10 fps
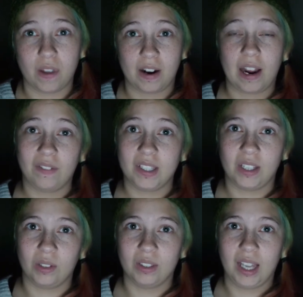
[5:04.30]
you're there every
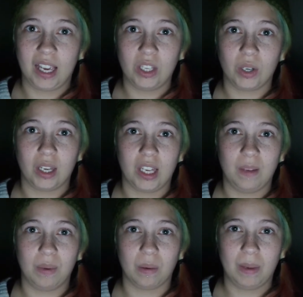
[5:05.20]
single night, you can
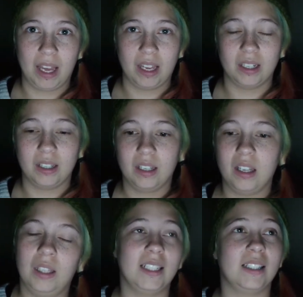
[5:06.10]
keep your bed.
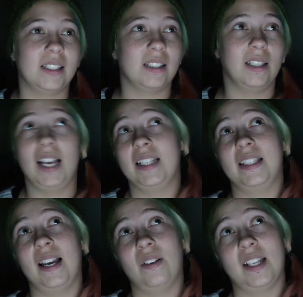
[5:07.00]
Let's
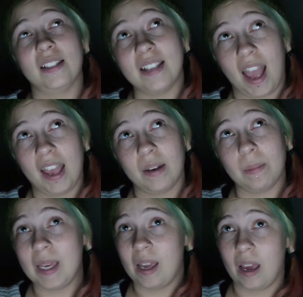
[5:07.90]
lights out at
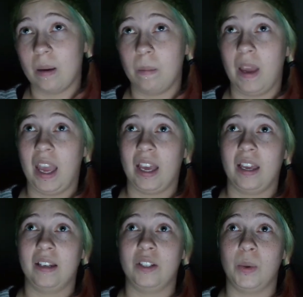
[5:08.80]
10 p.m.,
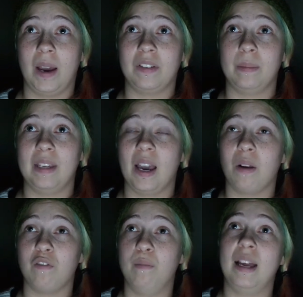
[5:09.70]
and you have to be
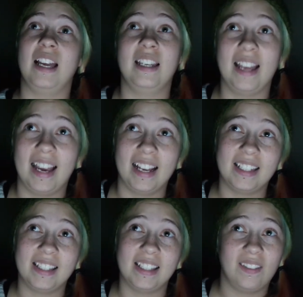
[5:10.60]
out of bed
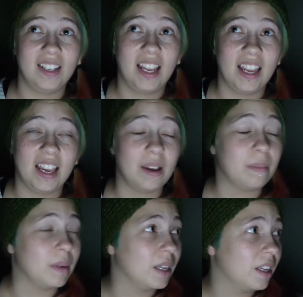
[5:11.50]
at 7
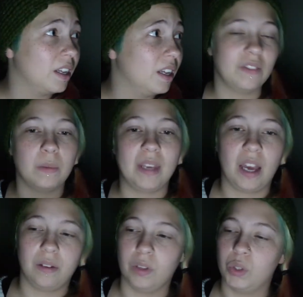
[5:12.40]
a.m. Well, you have to
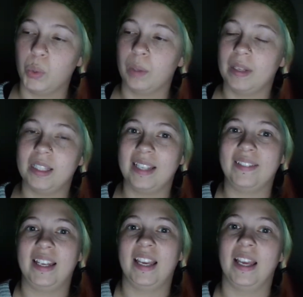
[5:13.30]
be out of the dorm at
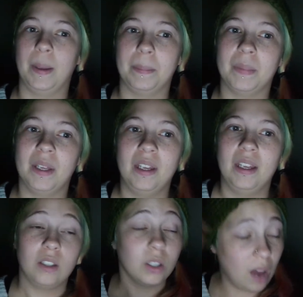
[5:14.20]
7 a.m.,
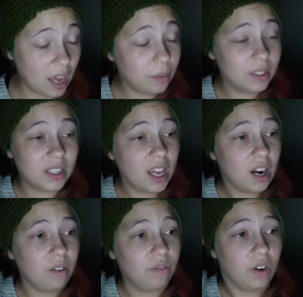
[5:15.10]
So I was
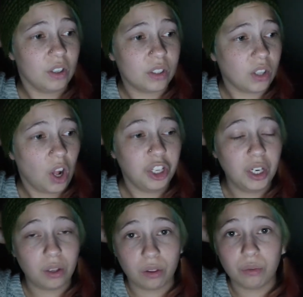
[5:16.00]
there for a
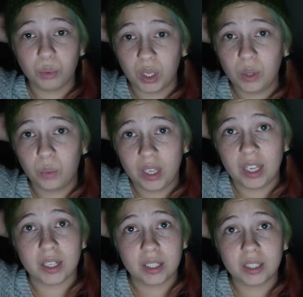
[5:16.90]
solid 3
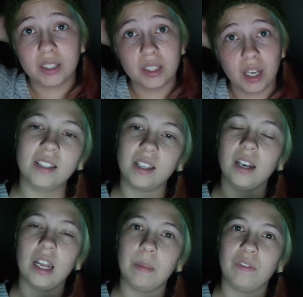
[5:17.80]
weeks. The
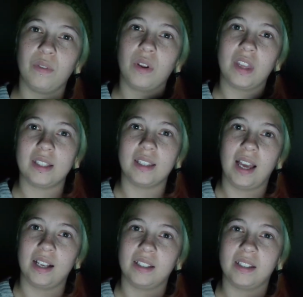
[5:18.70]
Sunday before this
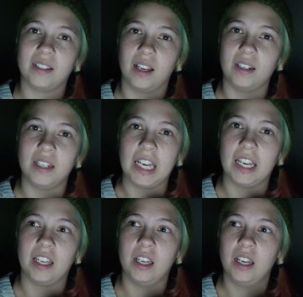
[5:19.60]
last
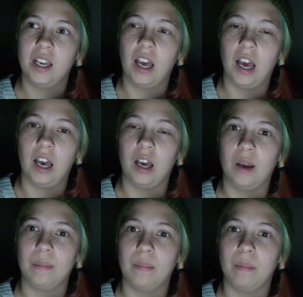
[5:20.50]
Sunday,
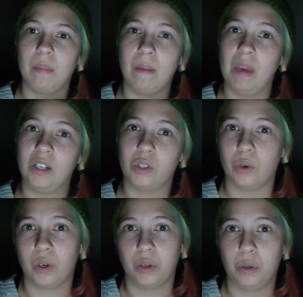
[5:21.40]
my
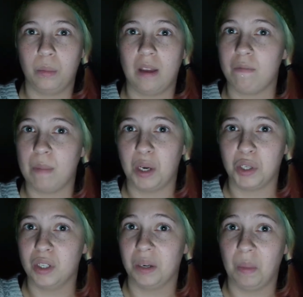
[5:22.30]
mentor, whom I've
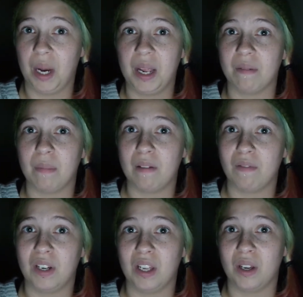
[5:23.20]
mentioned in many of my
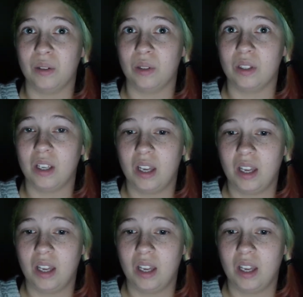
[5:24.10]
videos,